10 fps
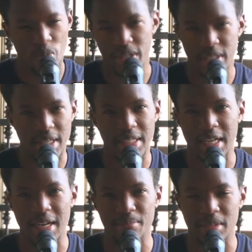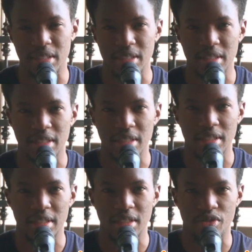wind that comes
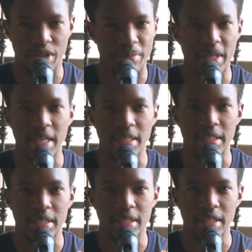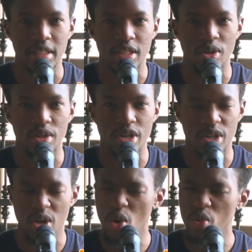for a minute. You know, there,
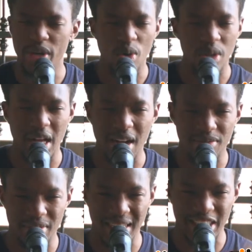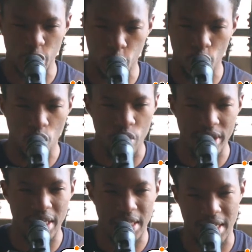oh, we all have that strong
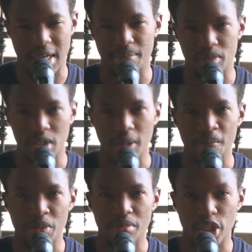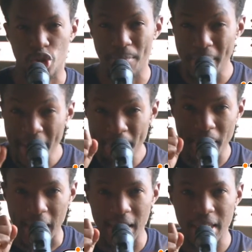wind that comes. But
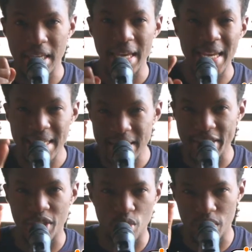remember, anything to